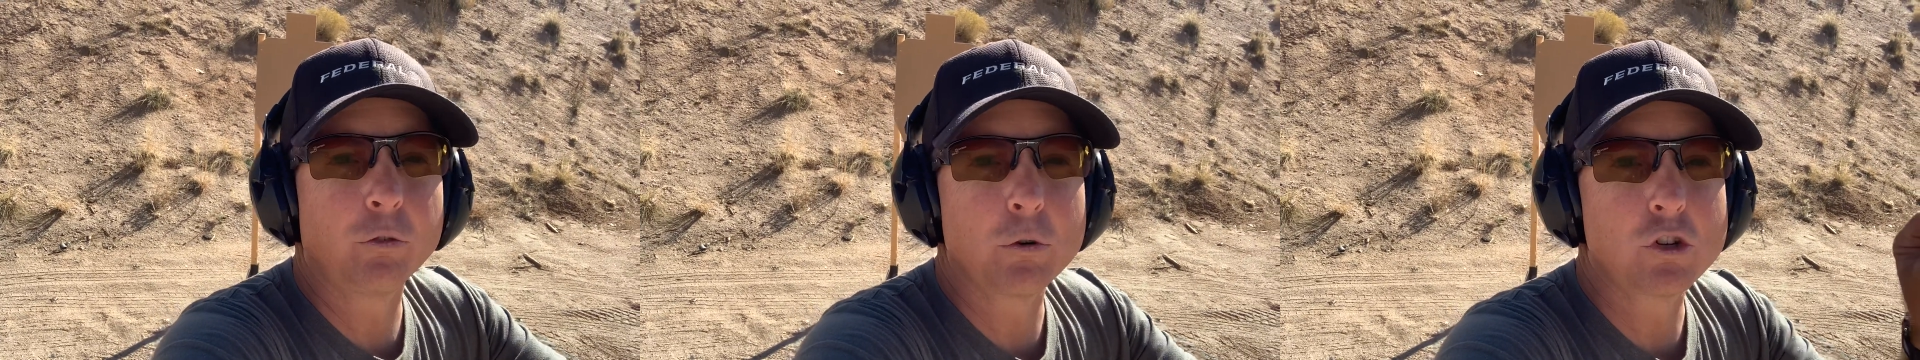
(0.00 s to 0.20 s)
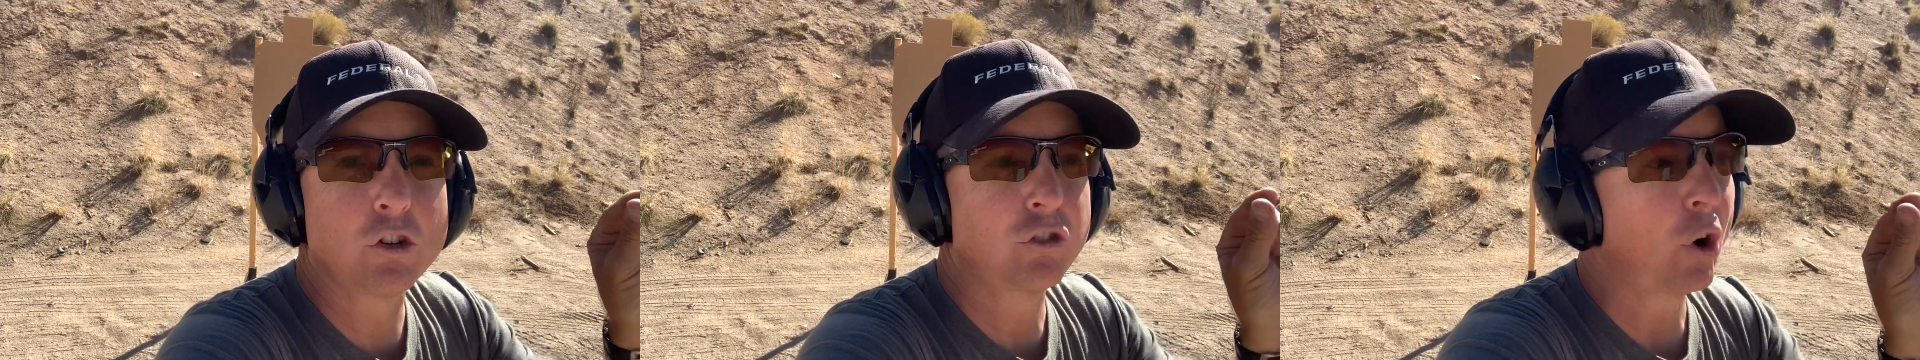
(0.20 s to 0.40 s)

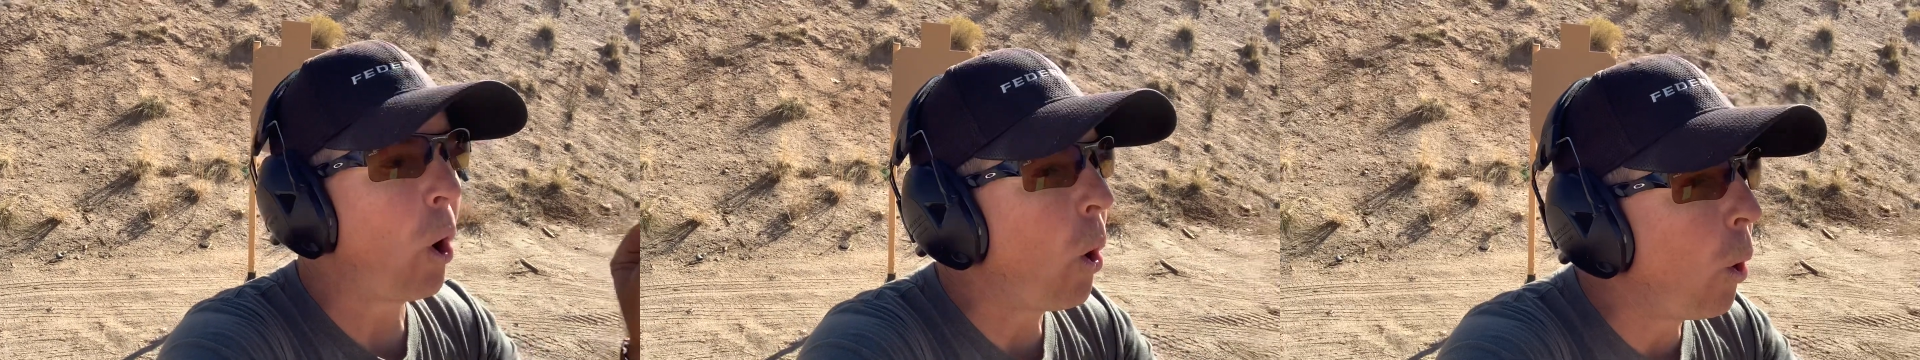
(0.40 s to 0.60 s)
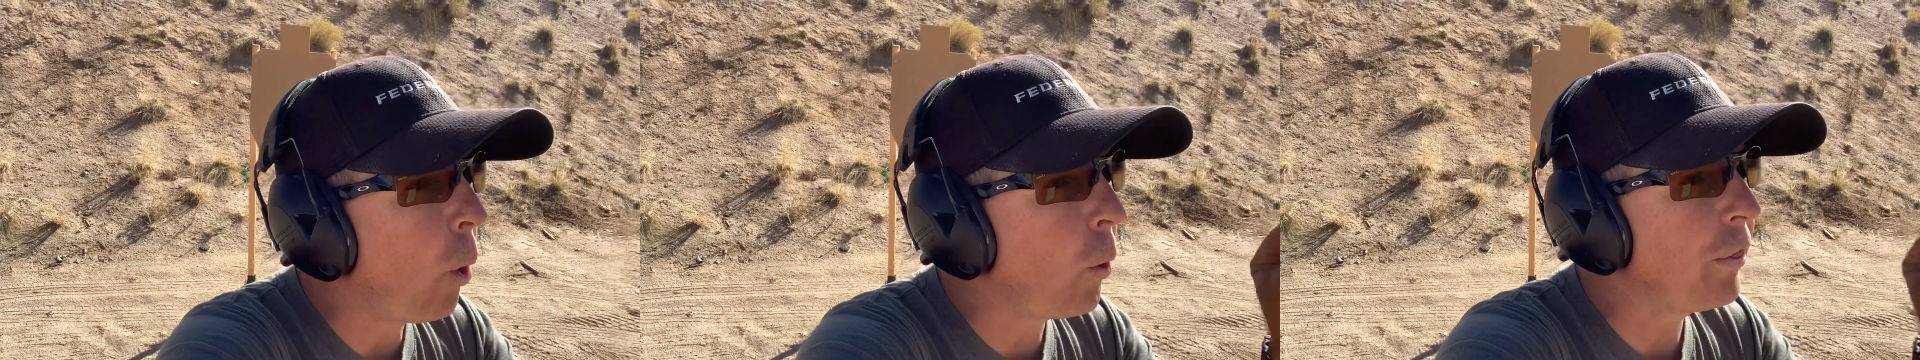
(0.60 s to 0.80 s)
which is to
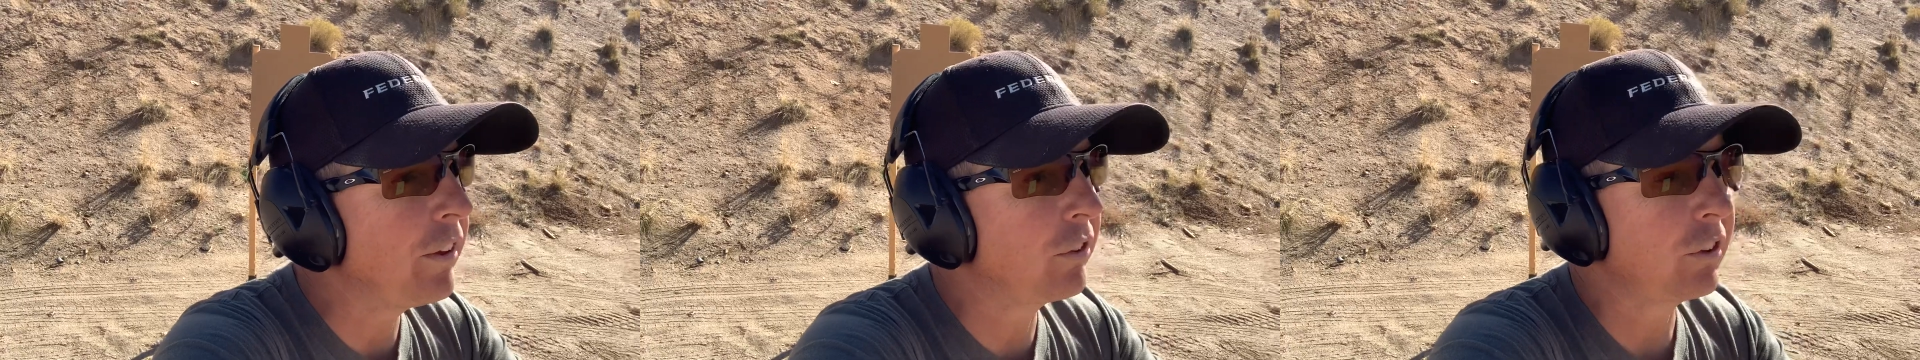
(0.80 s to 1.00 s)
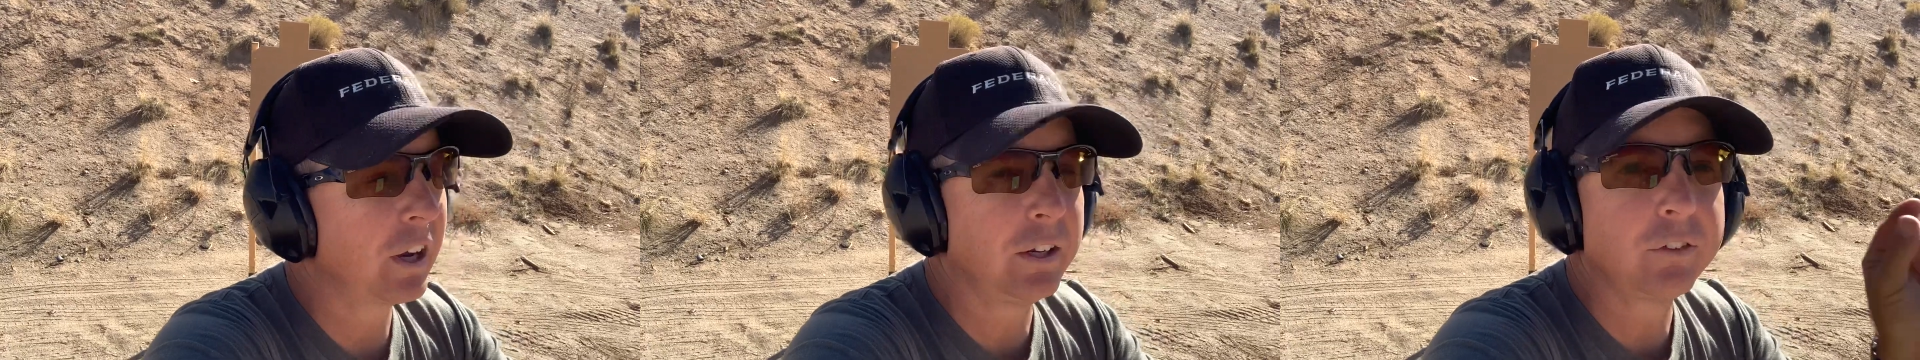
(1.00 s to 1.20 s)
hold the
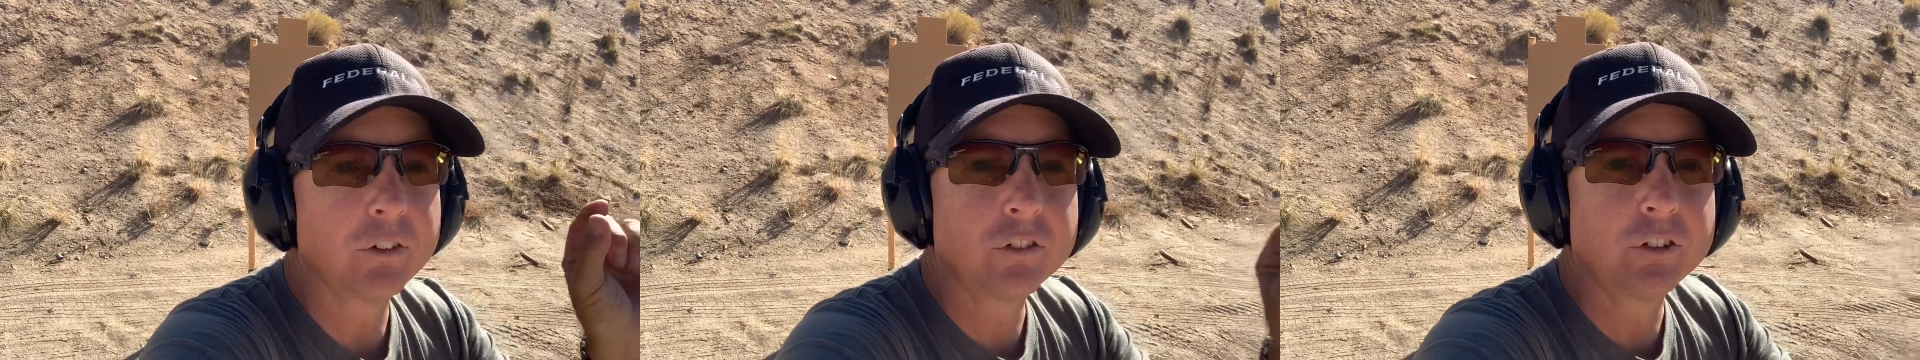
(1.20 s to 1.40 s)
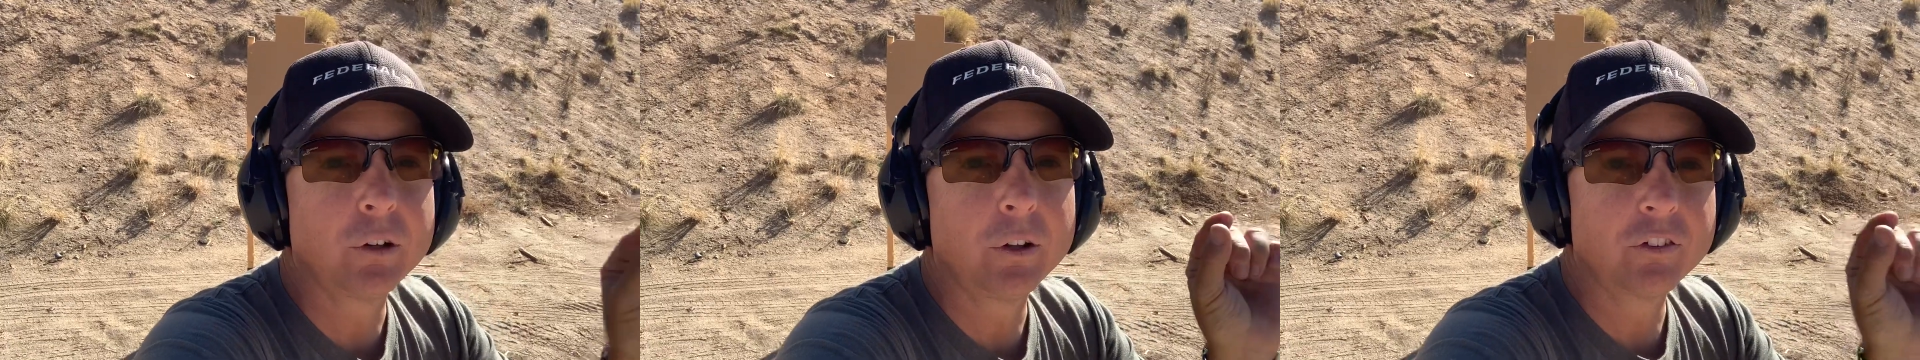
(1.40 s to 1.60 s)
sights as
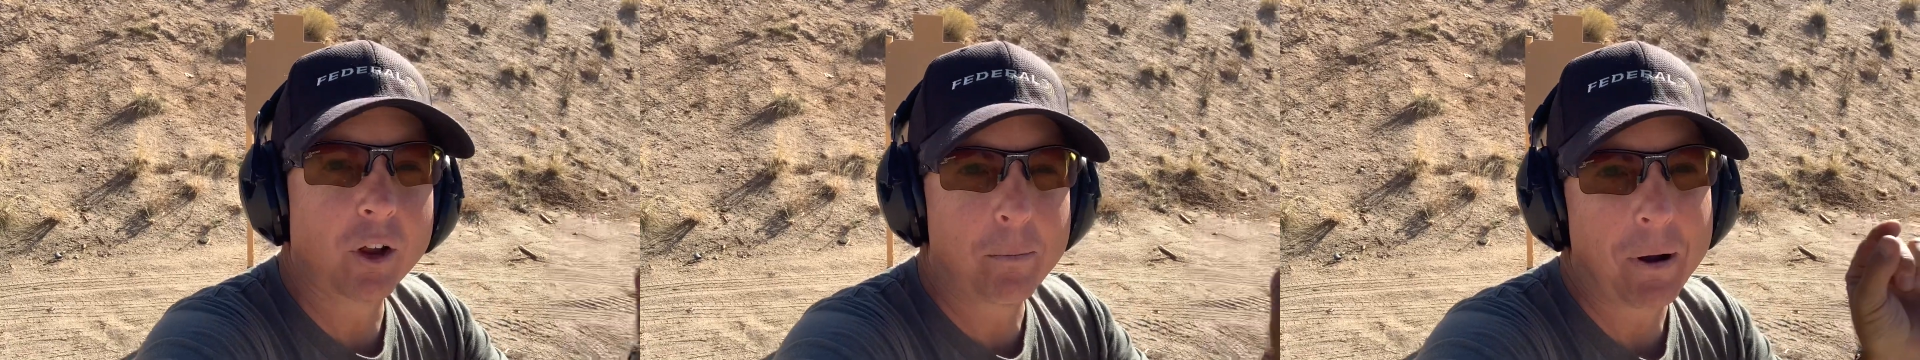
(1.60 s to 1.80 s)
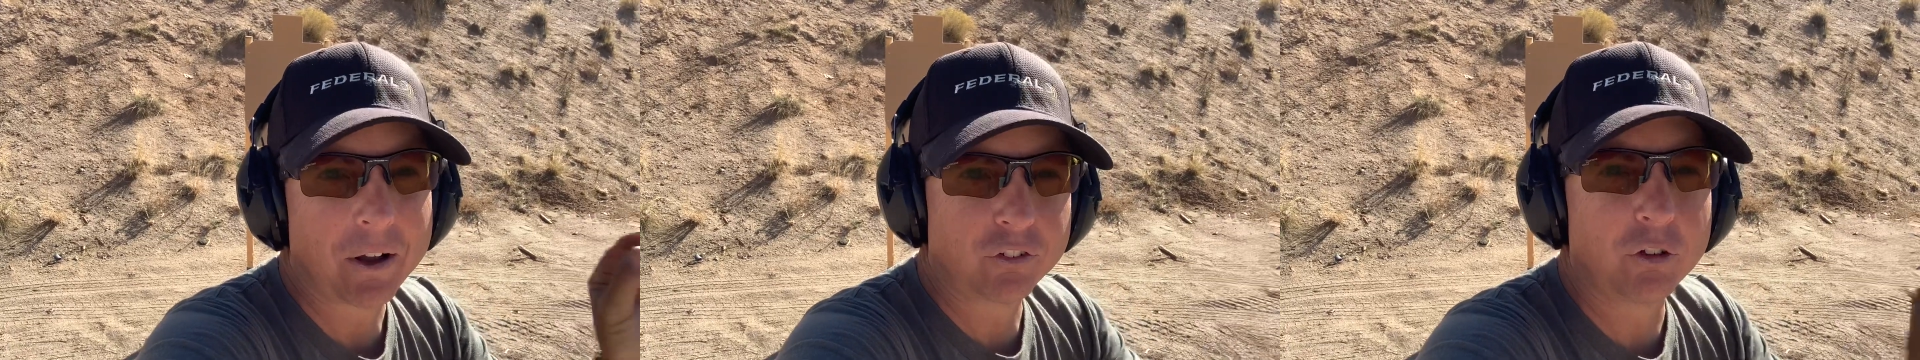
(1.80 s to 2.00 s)
still as I
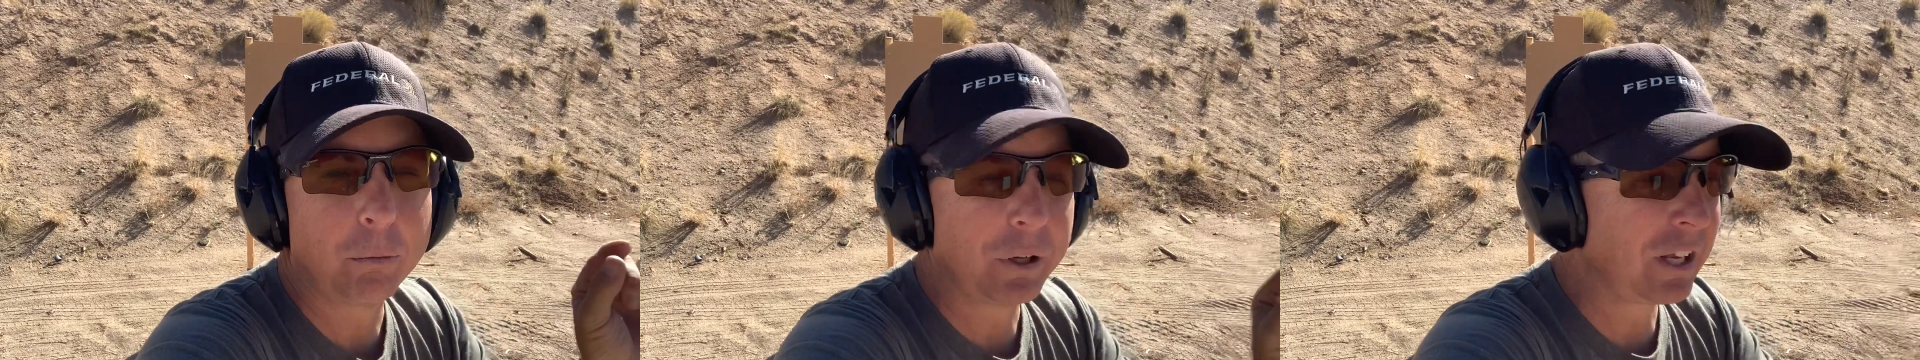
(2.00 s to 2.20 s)
possibly